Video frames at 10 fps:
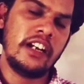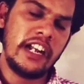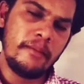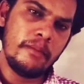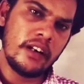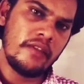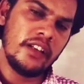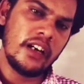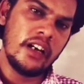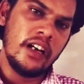The number
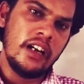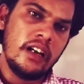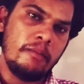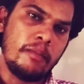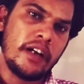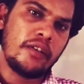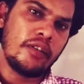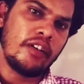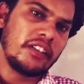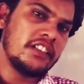of the
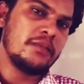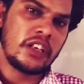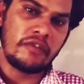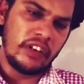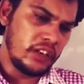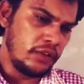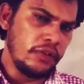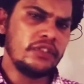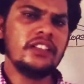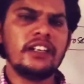microorganisms are very
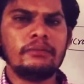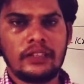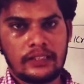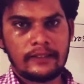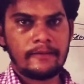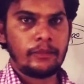huge in number.